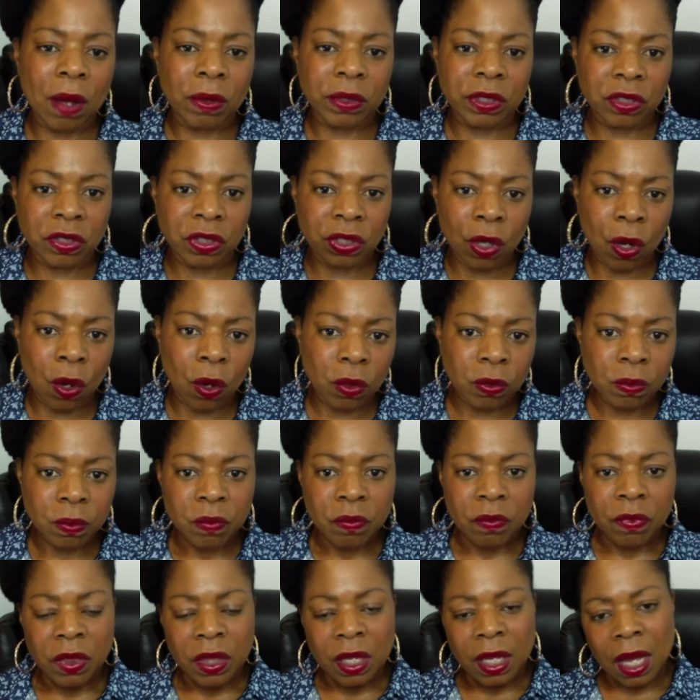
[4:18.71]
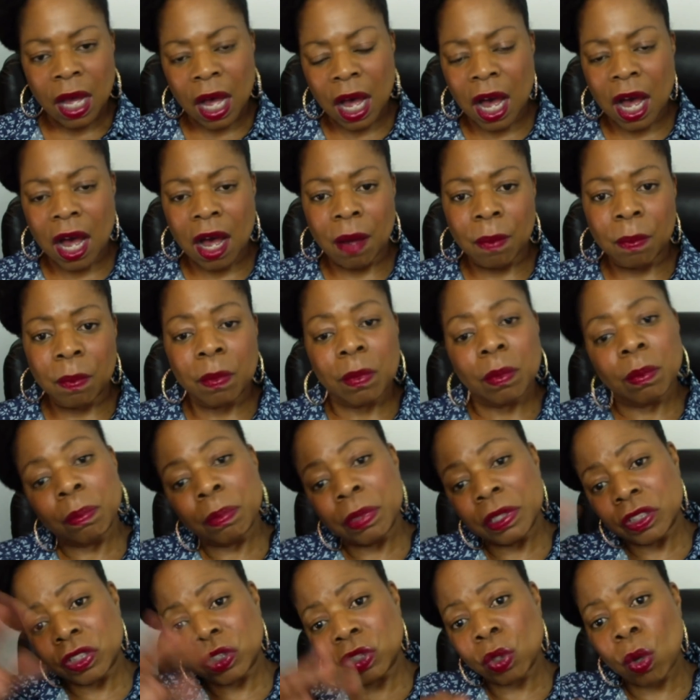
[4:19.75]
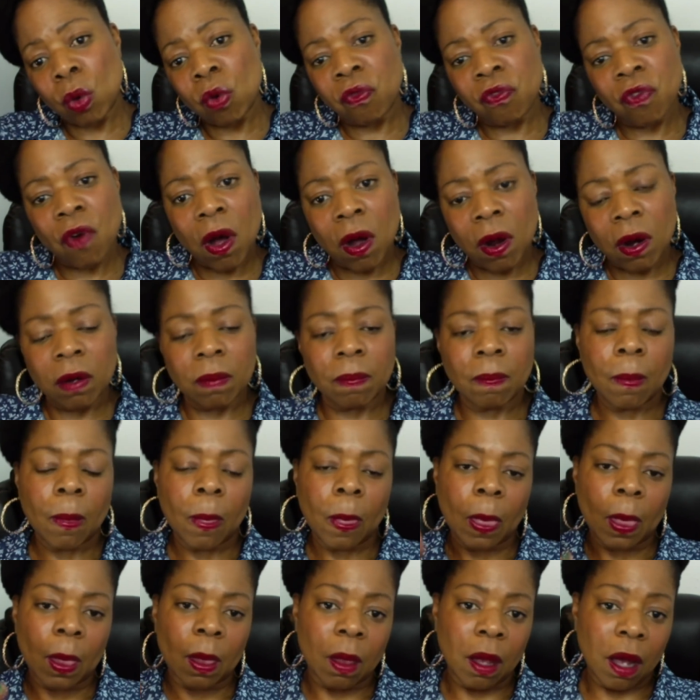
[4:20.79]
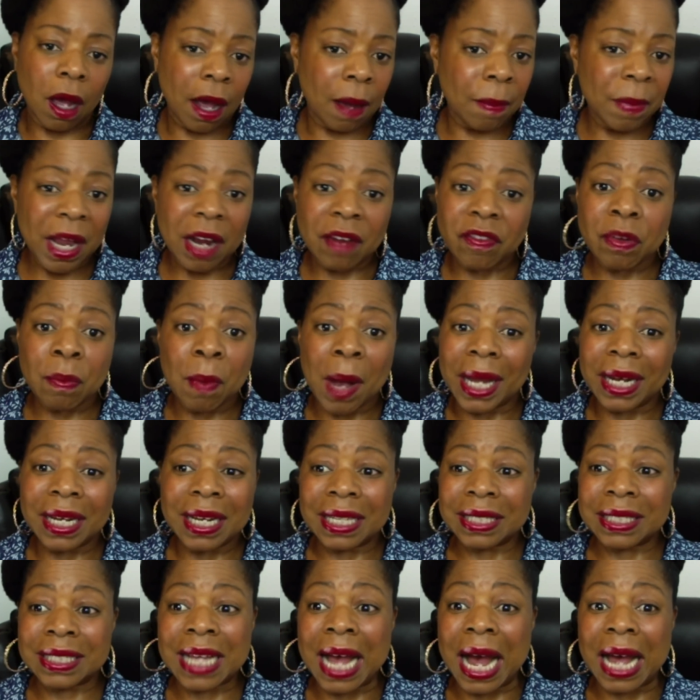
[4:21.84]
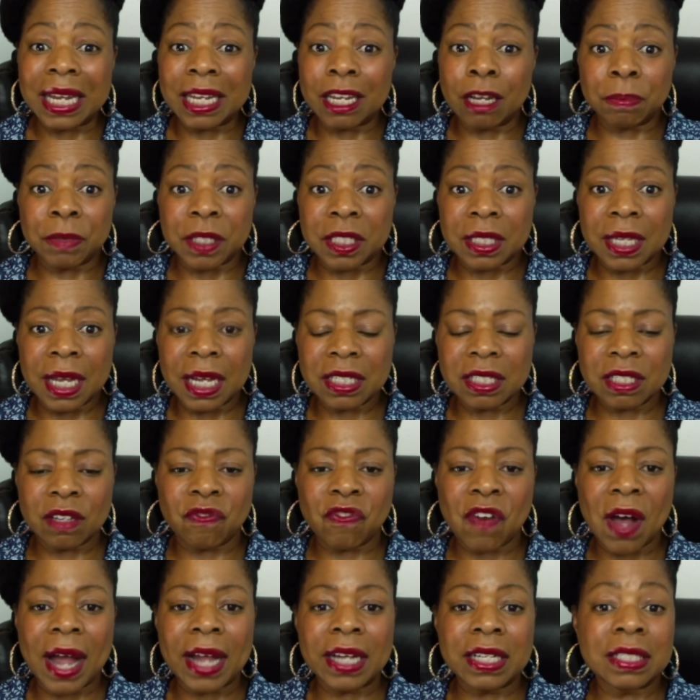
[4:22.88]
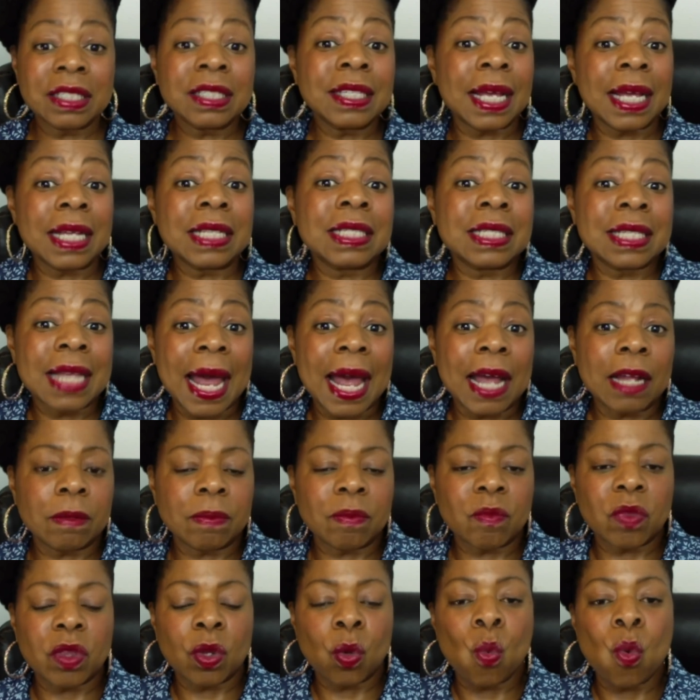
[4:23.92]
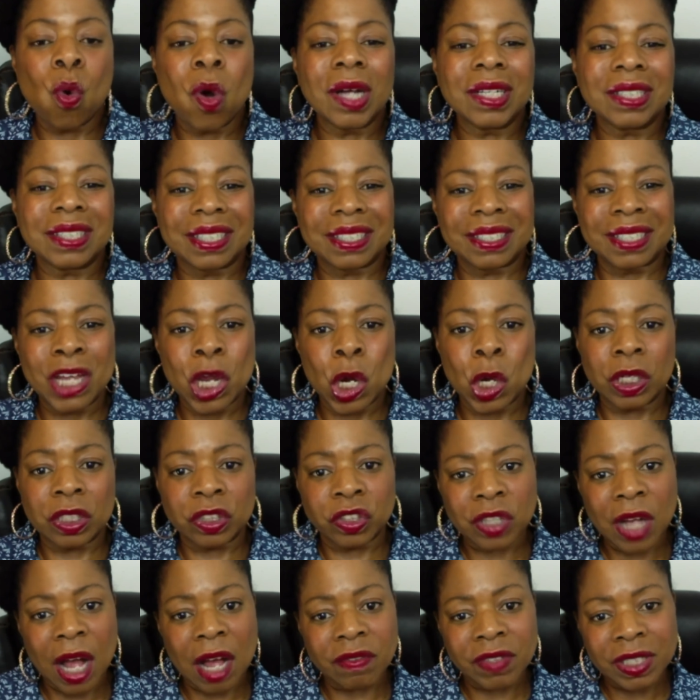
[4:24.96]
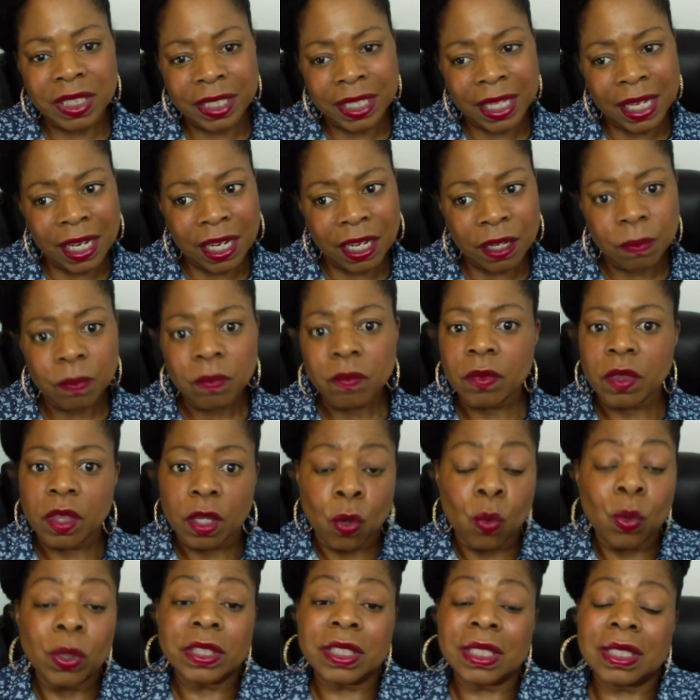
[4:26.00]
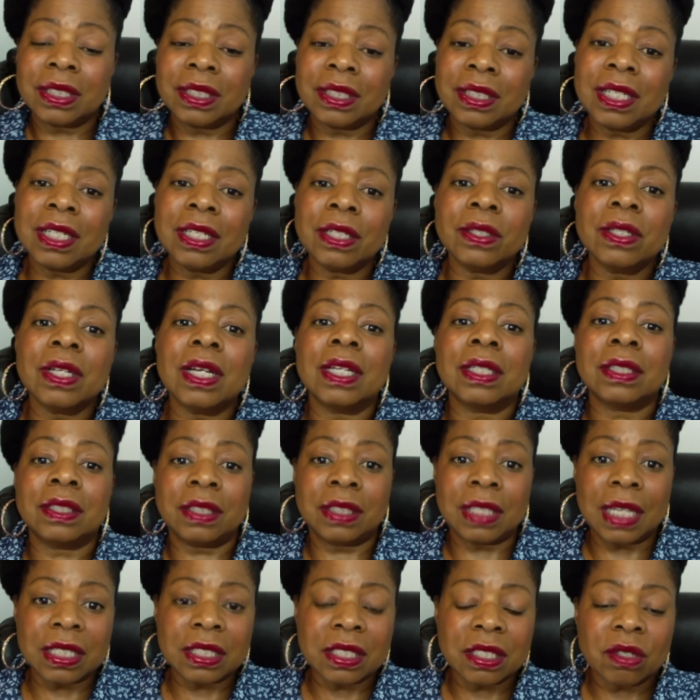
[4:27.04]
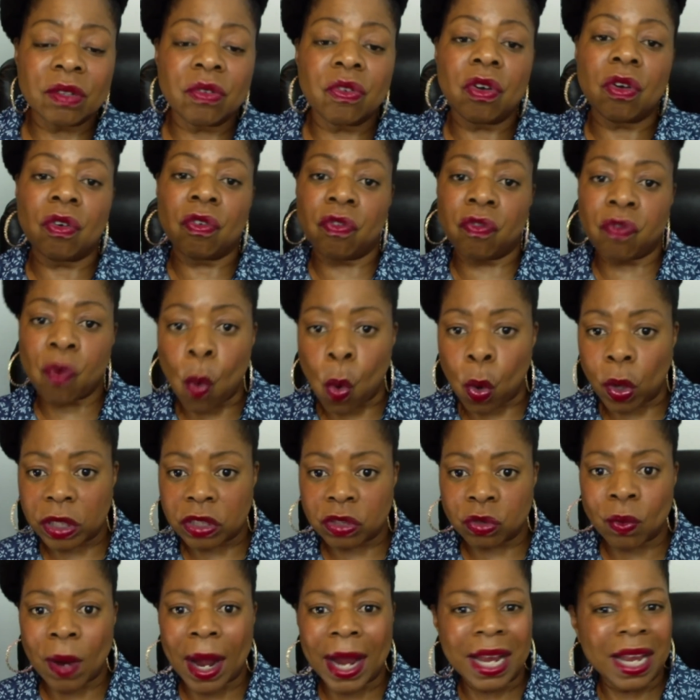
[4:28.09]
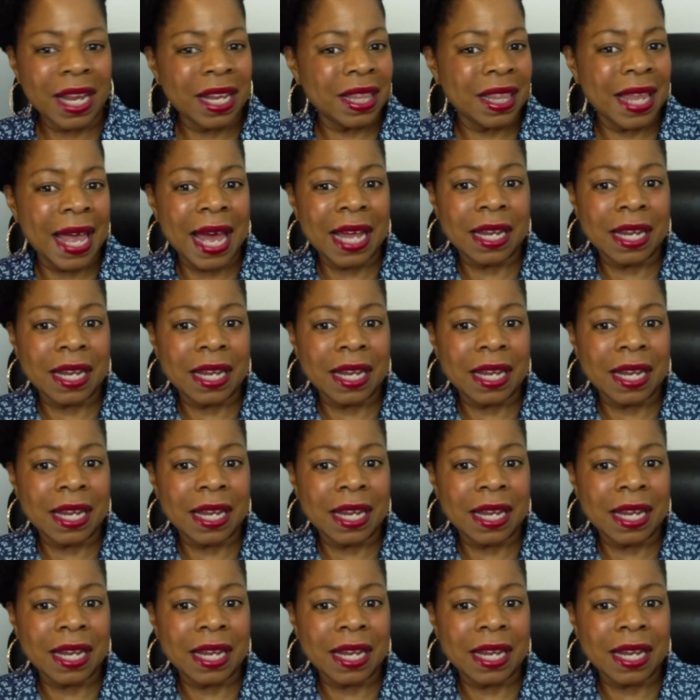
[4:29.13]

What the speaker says: And so, but so far, everybody that's gotten up to testify says that what Derek Chauvin did was considered excessive force, right? And